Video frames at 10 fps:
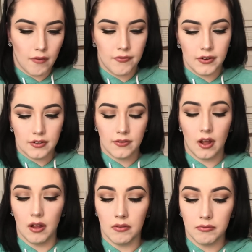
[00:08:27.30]
first of
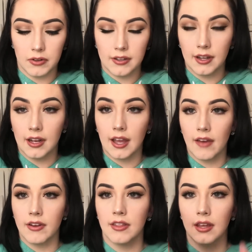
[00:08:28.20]
all retaining
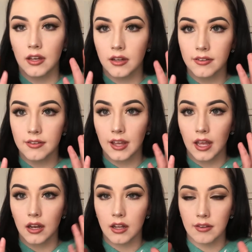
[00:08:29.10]
everything in your
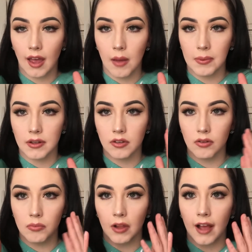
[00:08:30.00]
skin. It's helping to
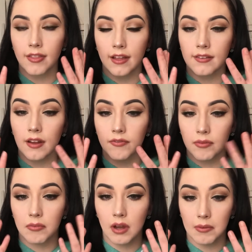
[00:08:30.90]
block that stuff
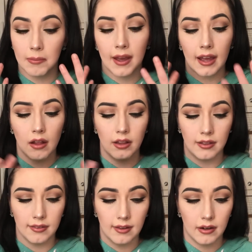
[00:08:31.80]
from coming back out, like the
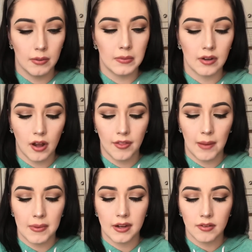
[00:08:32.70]
serums and all
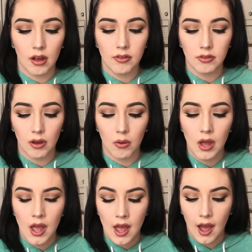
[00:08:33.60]
that, but it's also
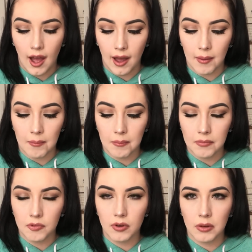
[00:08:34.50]

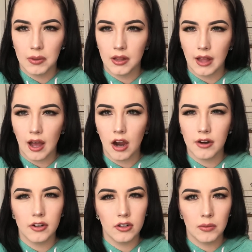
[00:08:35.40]
going to be a lot
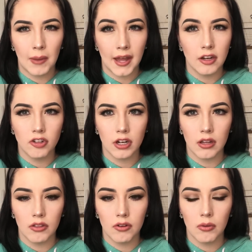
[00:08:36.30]
harder to
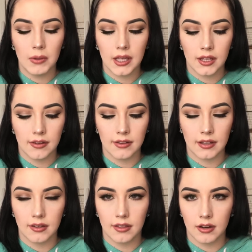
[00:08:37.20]
penetrate through because
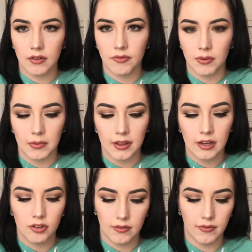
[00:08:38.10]
it's a thicker
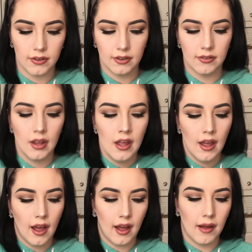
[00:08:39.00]
formulation versus
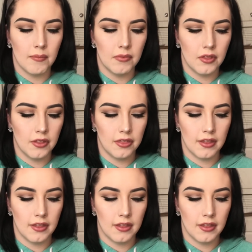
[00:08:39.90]
the